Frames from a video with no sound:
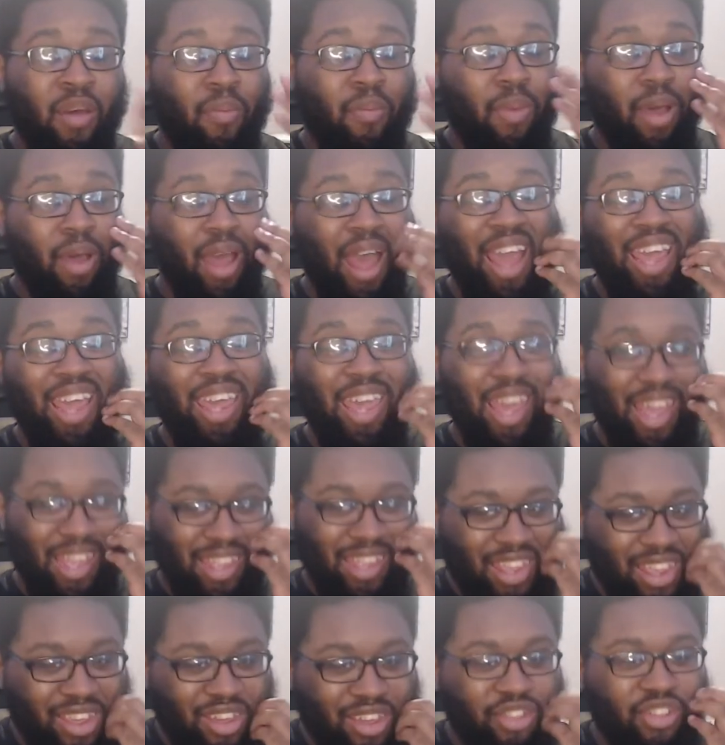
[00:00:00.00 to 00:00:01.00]
But I can
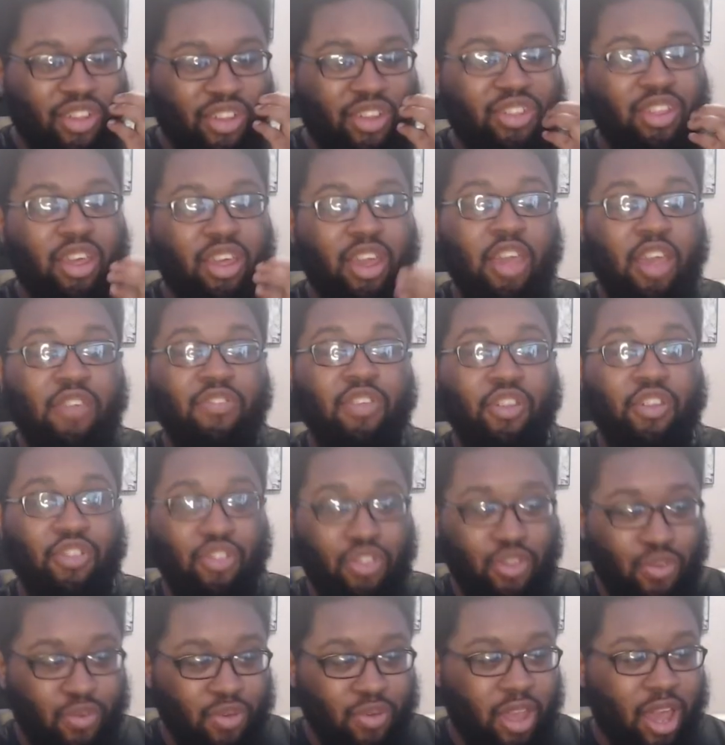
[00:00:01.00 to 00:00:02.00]
tell you though, the games I
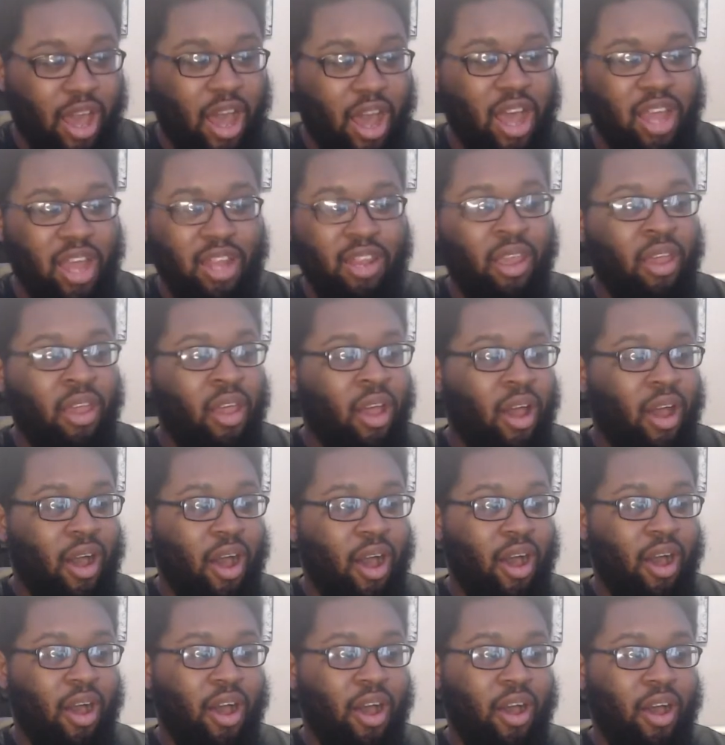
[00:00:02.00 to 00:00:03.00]
do got
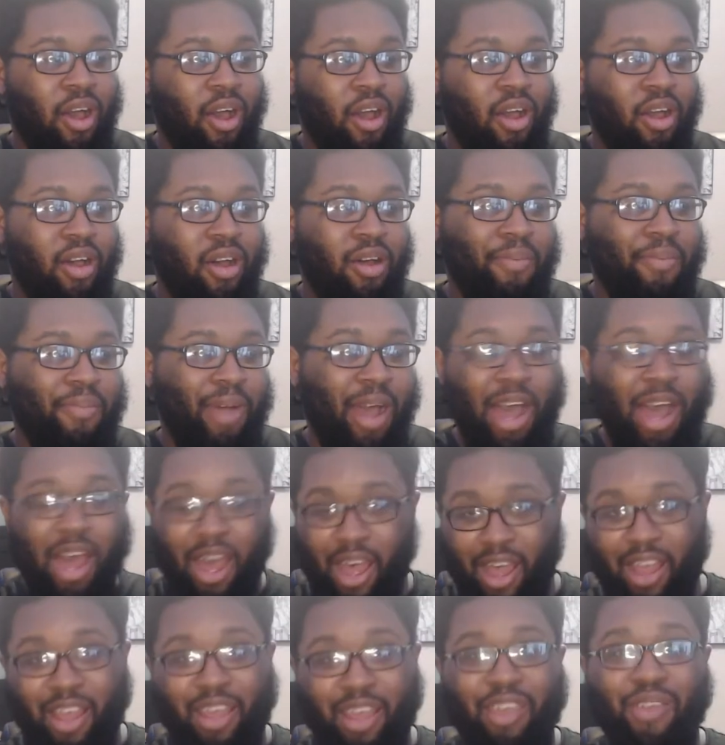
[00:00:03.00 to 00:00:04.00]
um,
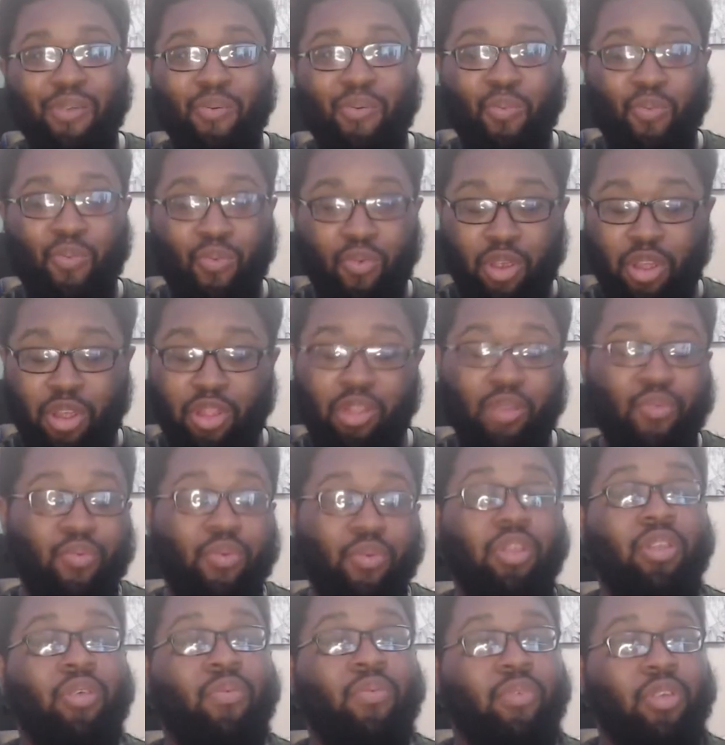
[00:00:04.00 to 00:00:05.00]
I really,
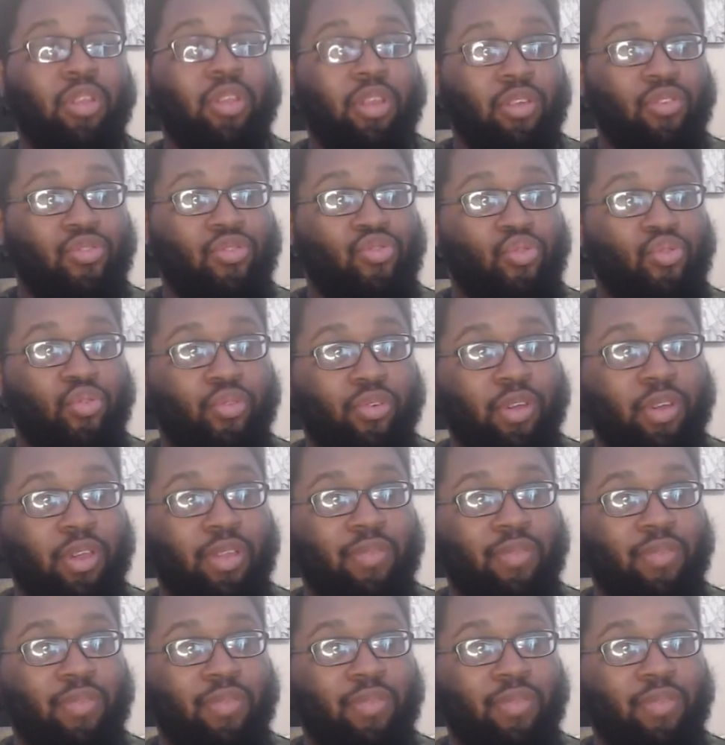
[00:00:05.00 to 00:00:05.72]
really, really enjoy.